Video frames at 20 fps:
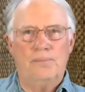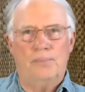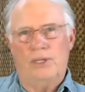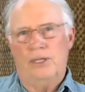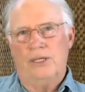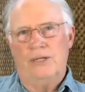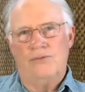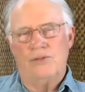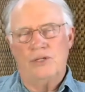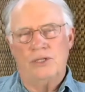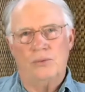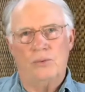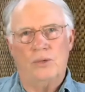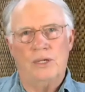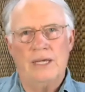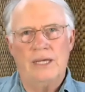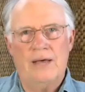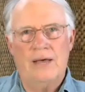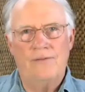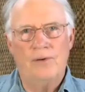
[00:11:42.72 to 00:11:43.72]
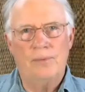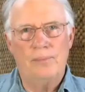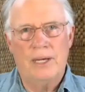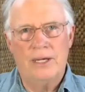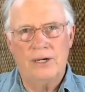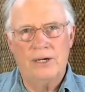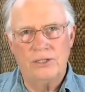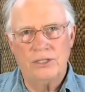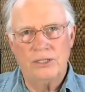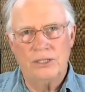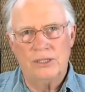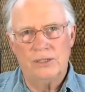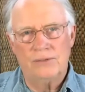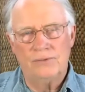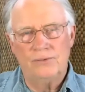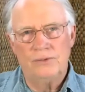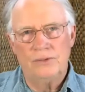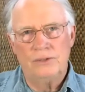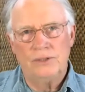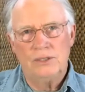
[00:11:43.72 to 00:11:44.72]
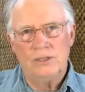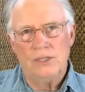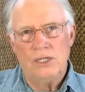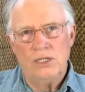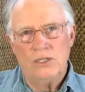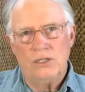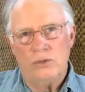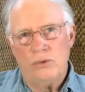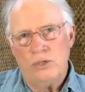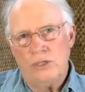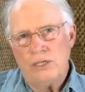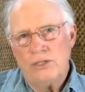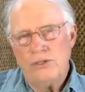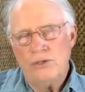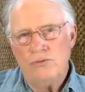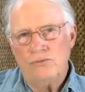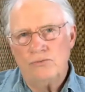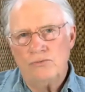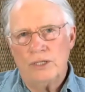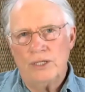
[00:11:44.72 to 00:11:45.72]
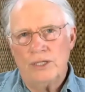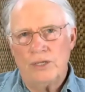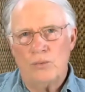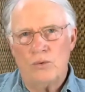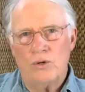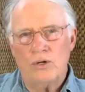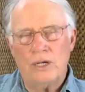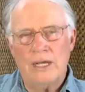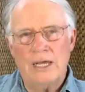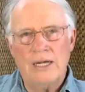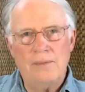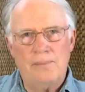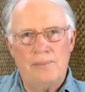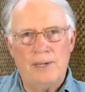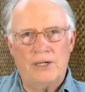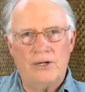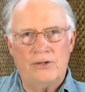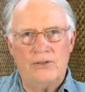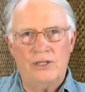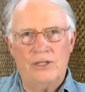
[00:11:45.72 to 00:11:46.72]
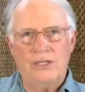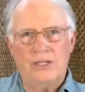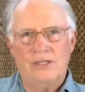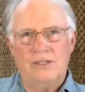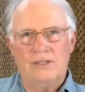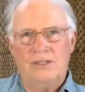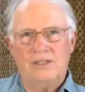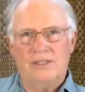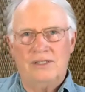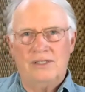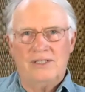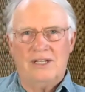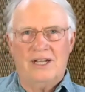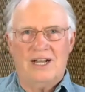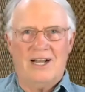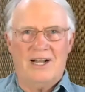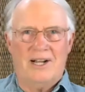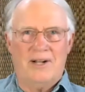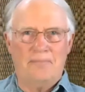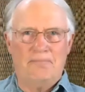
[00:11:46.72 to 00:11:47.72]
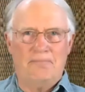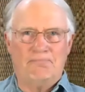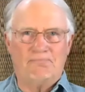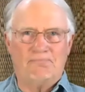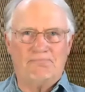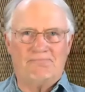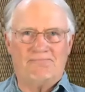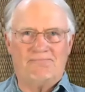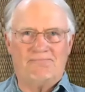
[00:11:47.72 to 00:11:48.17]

beliefs that we have about ourselves. So it doesn't really work any better than um,